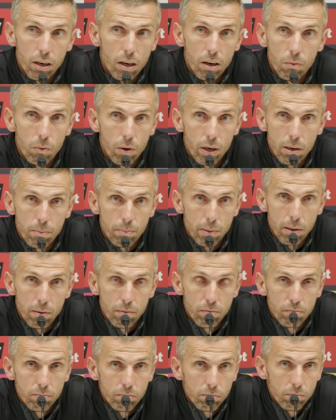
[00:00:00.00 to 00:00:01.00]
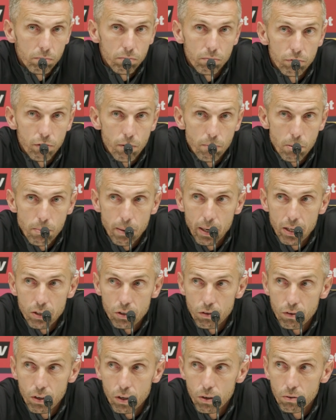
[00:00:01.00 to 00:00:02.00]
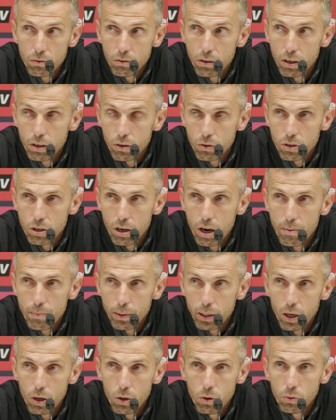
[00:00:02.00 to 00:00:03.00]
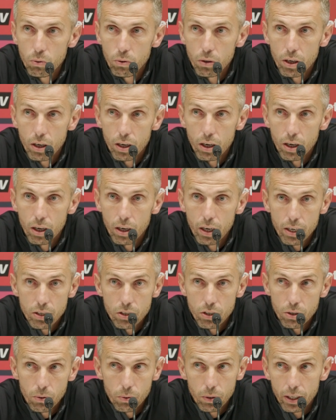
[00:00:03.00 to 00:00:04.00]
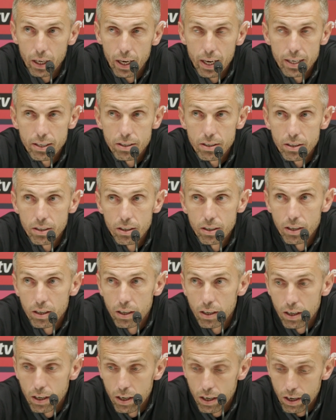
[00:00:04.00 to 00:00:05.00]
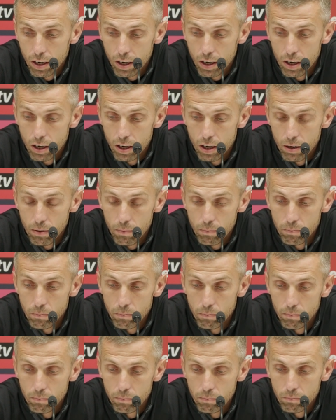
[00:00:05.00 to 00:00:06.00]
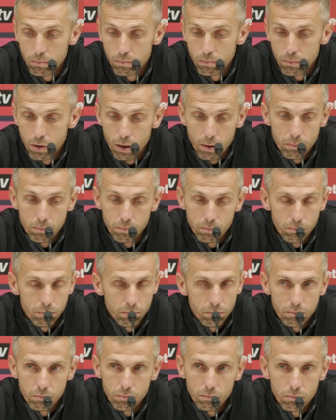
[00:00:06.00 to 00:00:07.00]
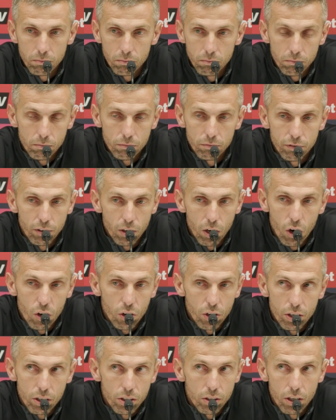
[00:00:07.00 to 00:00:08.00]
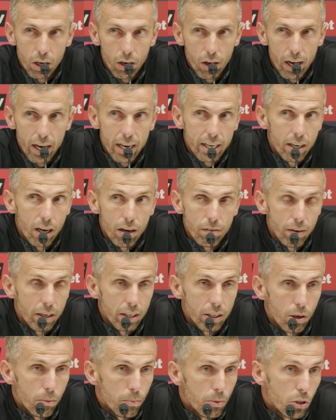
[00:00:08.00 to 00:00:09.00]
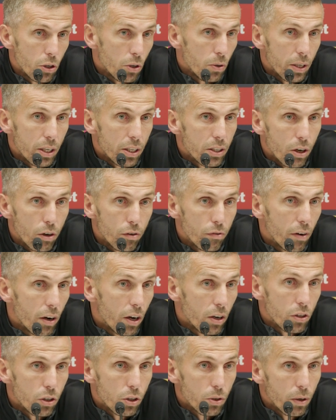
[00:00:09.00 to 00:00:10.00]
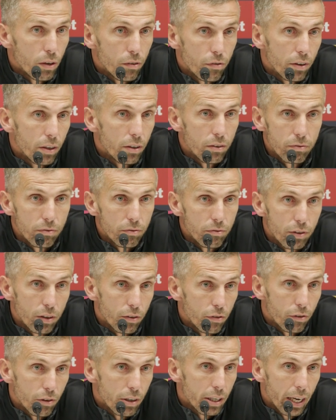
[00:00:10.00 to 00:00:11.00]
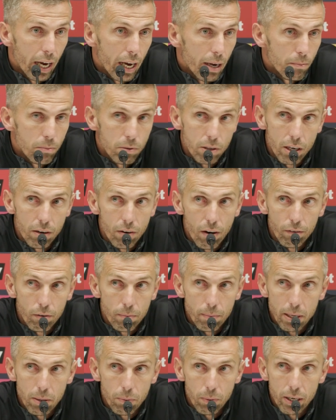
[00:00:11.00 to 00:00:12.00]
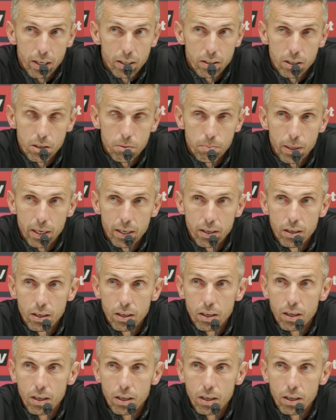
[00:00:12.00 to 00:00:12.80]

I, I wanted to be a football manager a long a long time ago. Uh, that's still the case. Um, I'm feel honoured and delighted that I've had the opportunity so far to do it for the for the three games and however many weeks it's been.